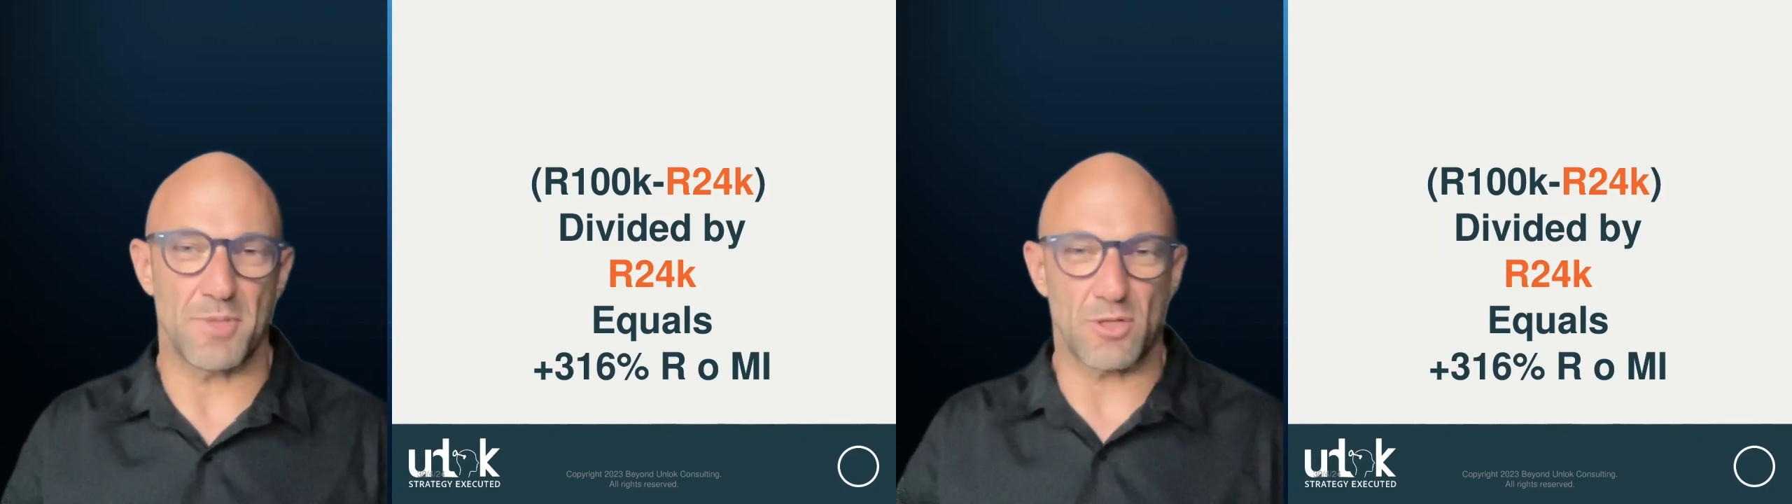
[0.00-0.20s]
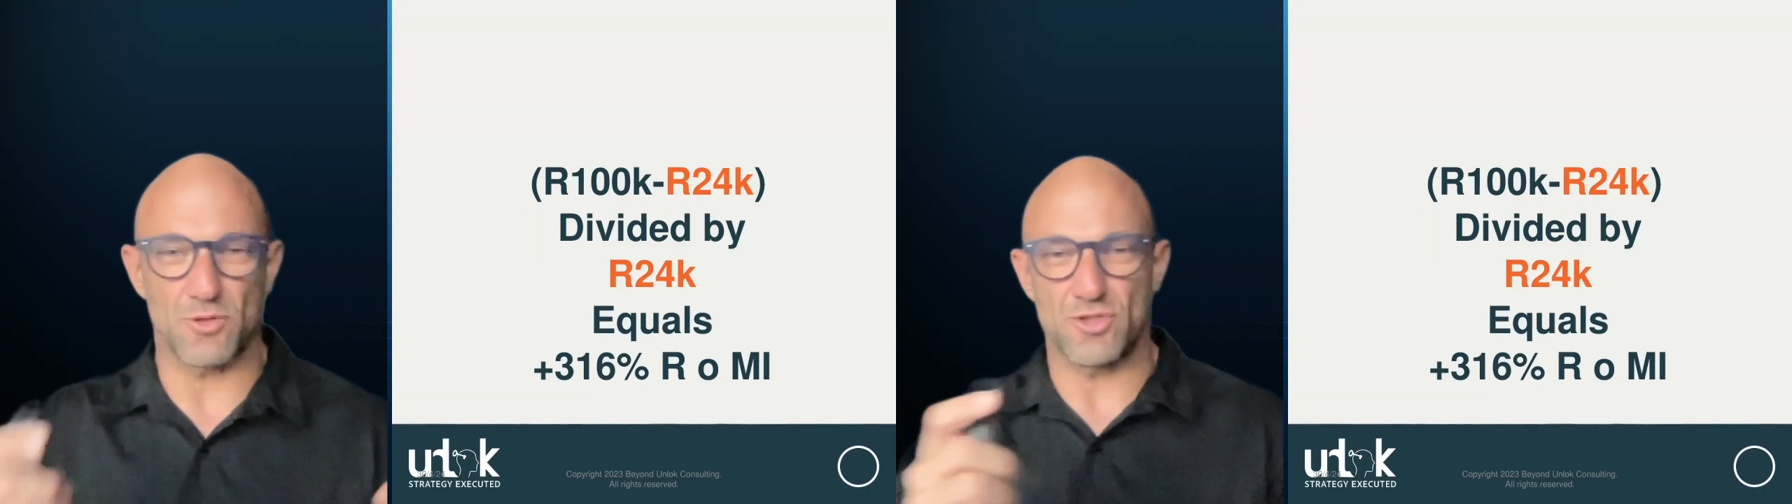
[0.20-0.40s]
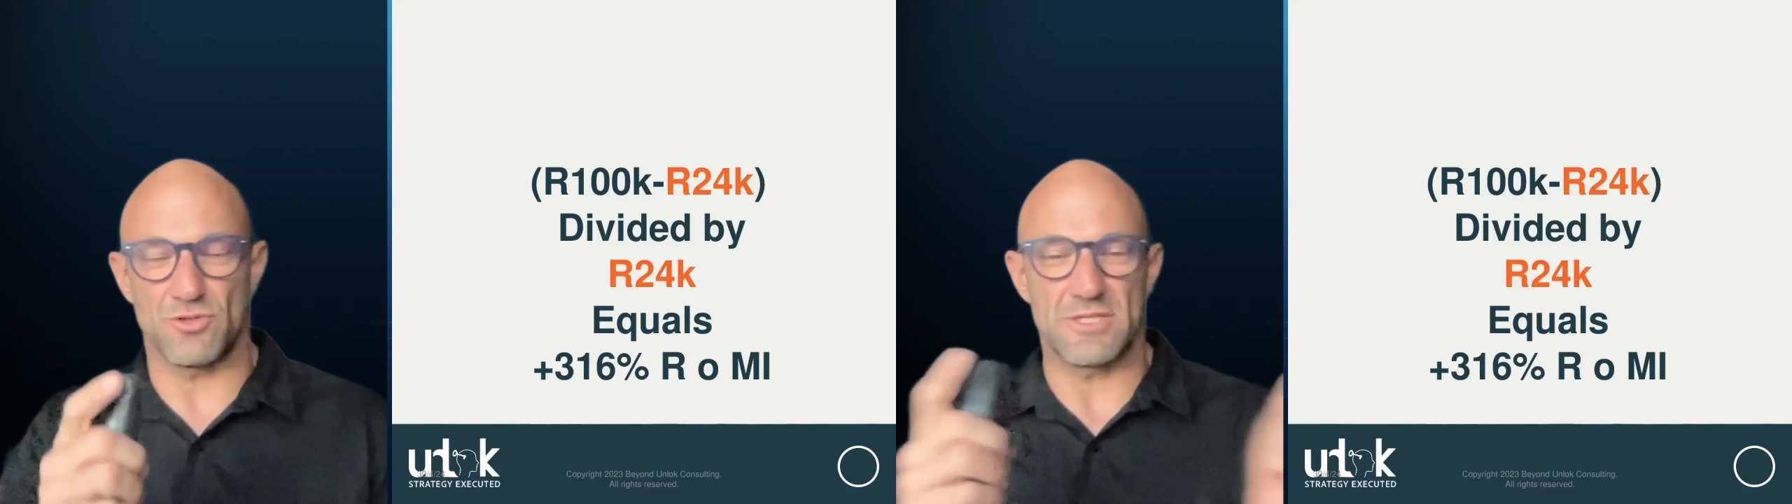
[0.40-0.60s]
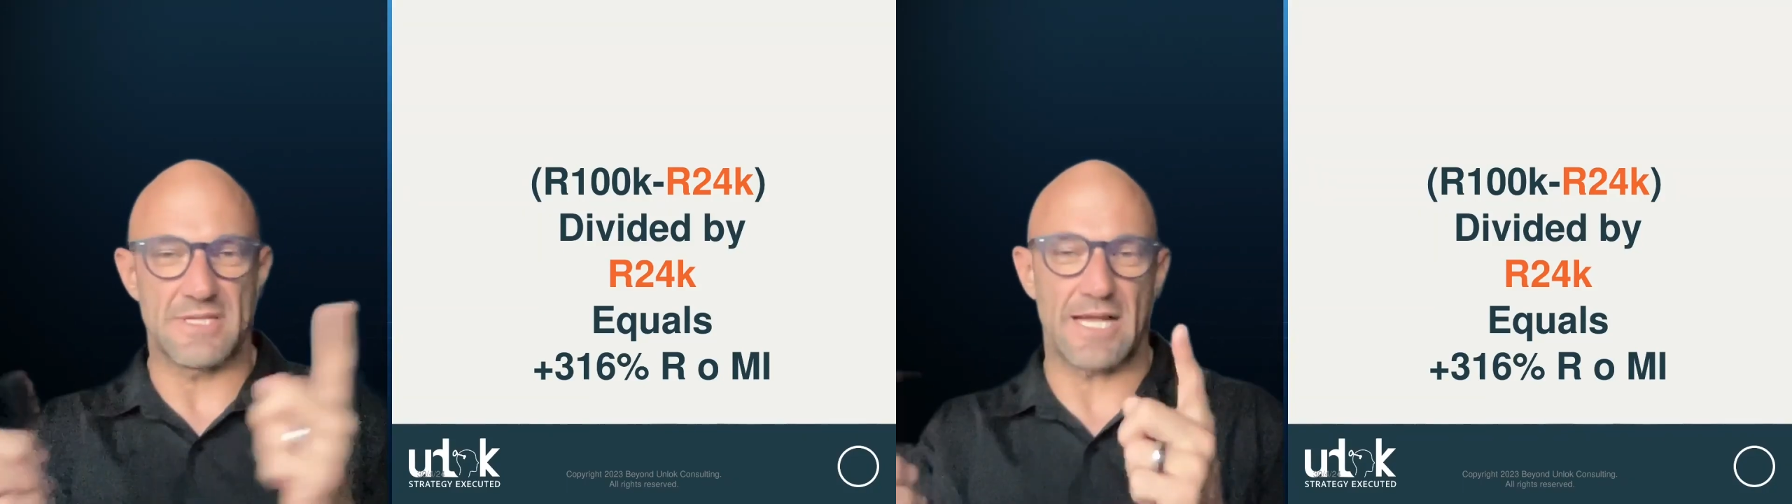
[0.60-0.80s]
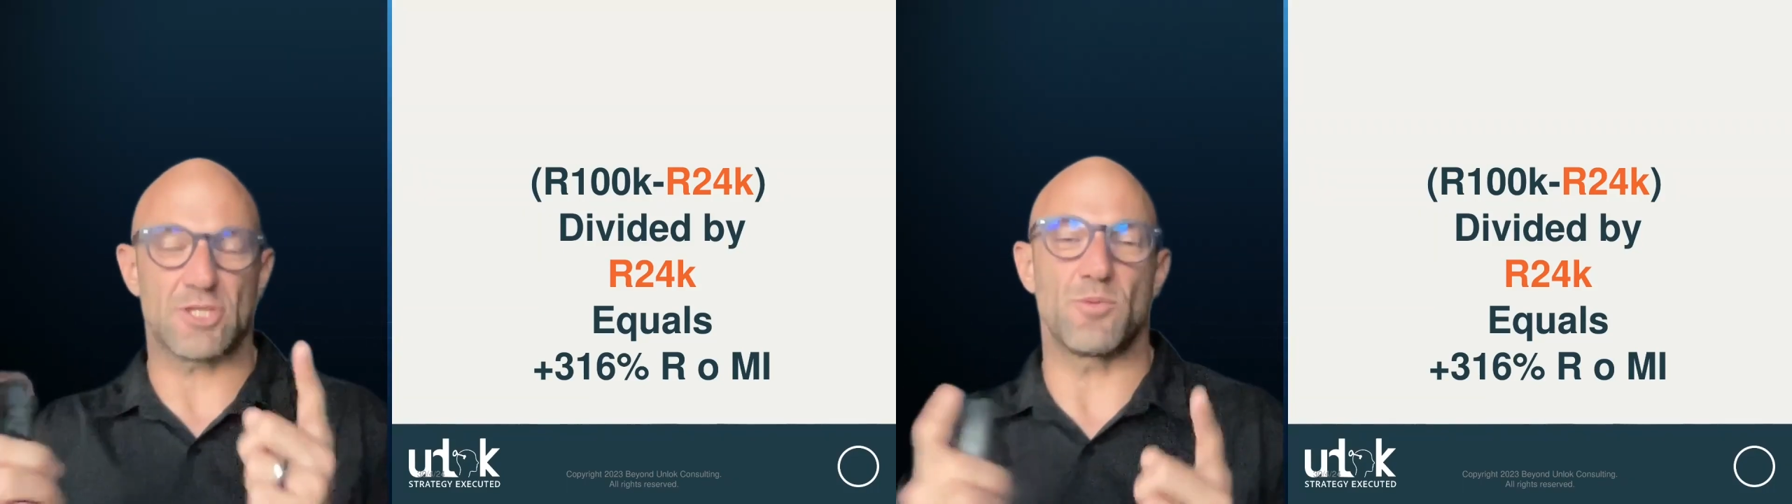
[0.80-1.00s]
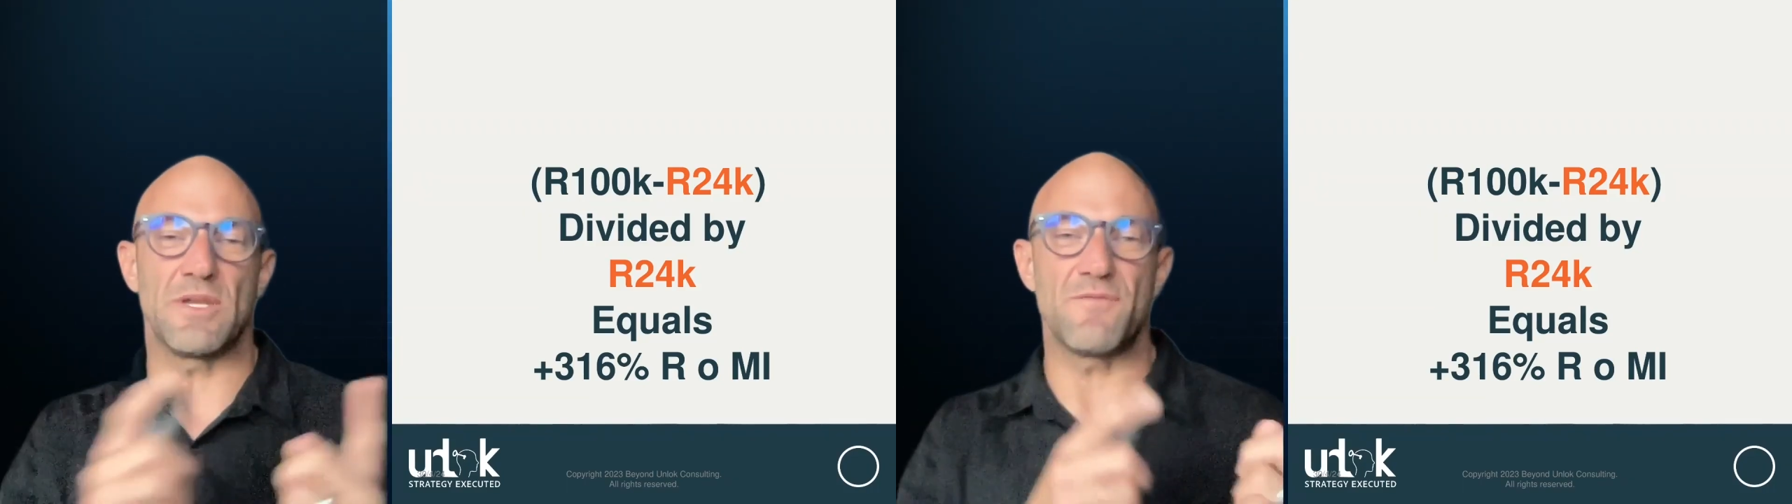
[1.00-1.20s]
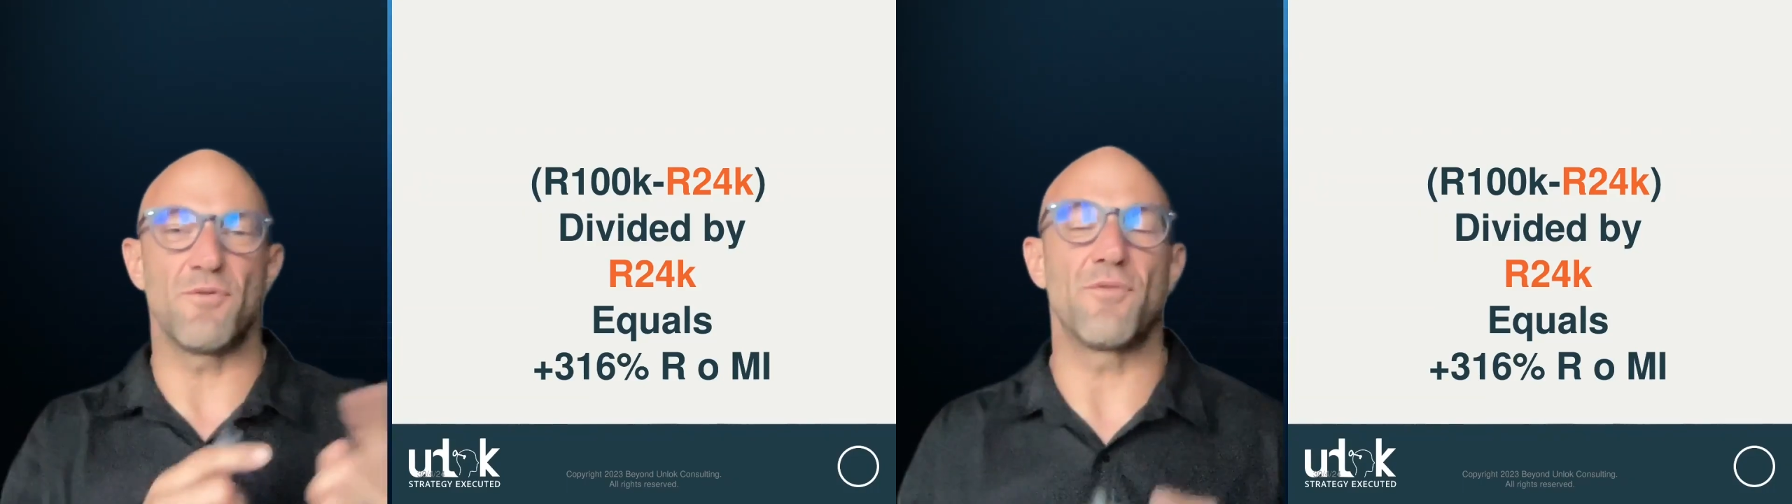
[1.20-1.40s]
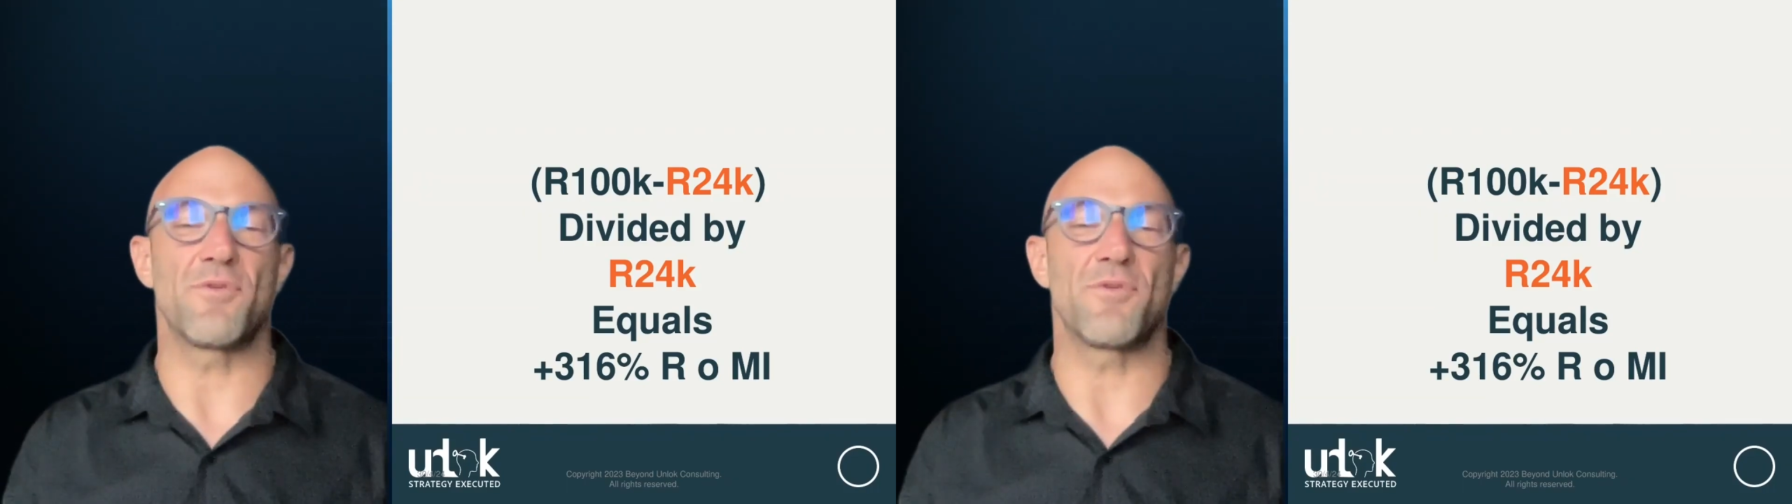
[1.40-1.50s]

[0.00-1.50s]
because you deduct 24